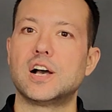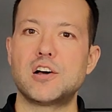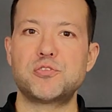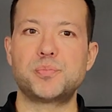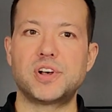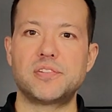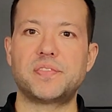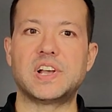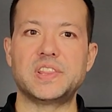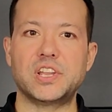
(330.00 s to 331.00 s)
Huff and Puff,
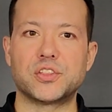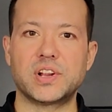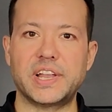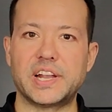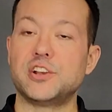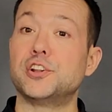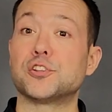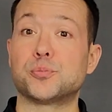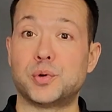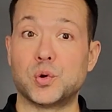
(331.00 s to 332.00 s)
on the other hand,
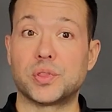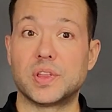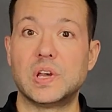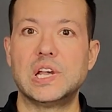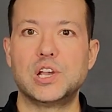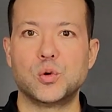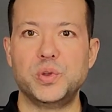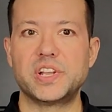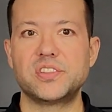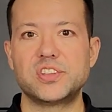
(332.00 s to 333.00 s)
does both. We
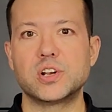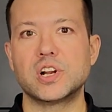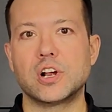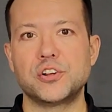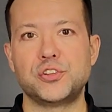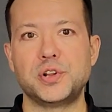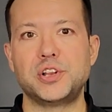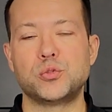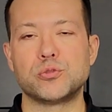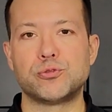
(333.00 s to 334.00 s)
consider it our duty
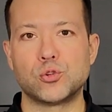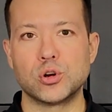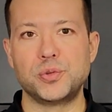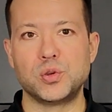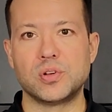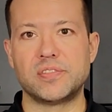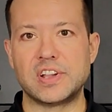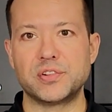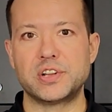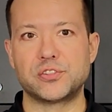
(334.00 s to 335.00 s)
to inform you of
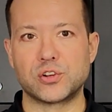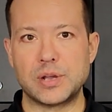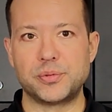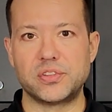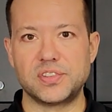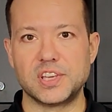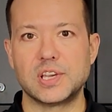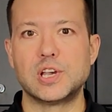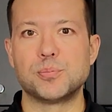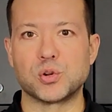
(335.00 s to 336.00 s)
every discrepancy,
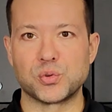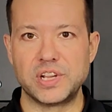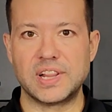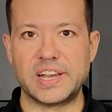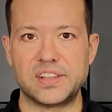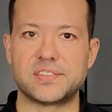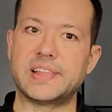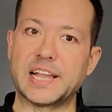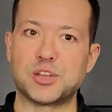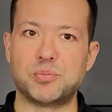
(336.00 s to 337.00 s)
but realize
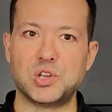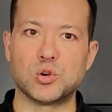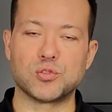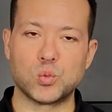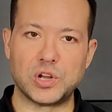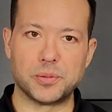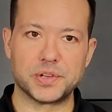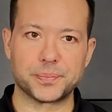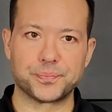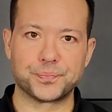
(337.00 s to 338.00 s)
that can be overwhelming.
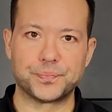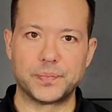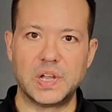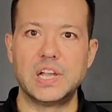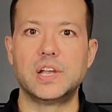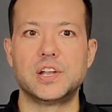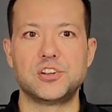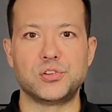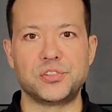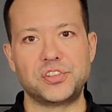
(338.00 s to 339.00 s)

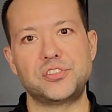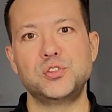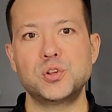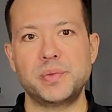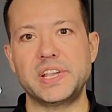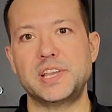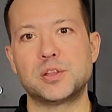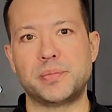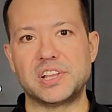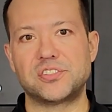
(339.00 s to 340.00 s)
To assist you in making the
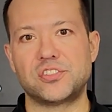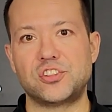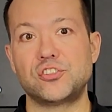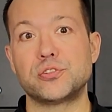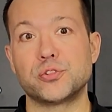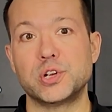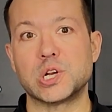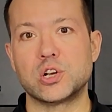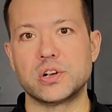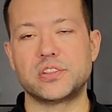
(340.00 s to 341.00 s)
best decision for your
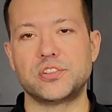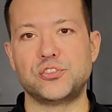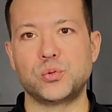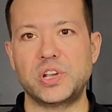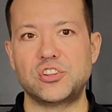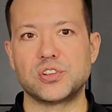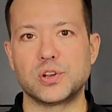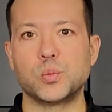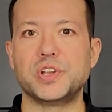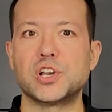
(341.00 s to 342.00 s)
current situation,
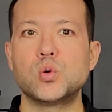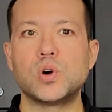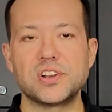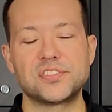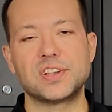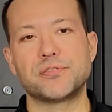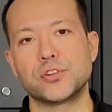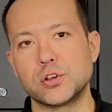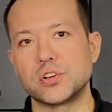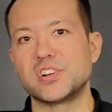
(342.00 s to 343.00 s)
we go one step
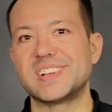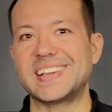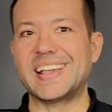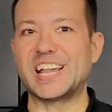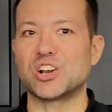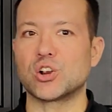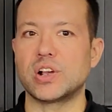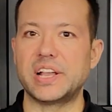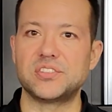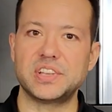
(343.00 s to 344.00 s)
further to
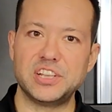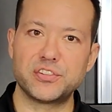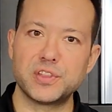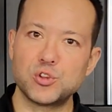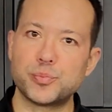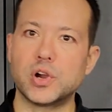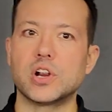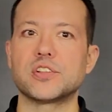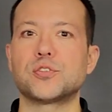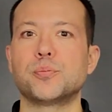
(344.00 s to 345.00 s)
categorize each of those parts